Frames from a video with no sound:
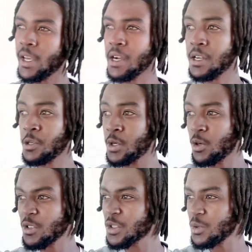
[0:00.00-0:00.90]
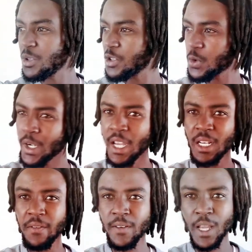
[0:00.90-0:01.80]
Yeah, there were no studios where I
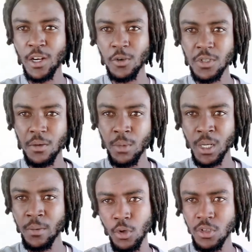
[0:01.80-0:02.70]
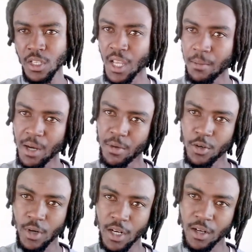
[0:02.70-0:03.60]
live like closer by, because that time I'm
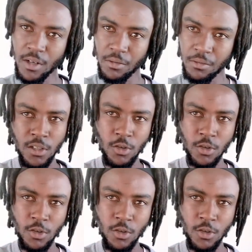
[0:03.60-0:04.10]
in Rakano.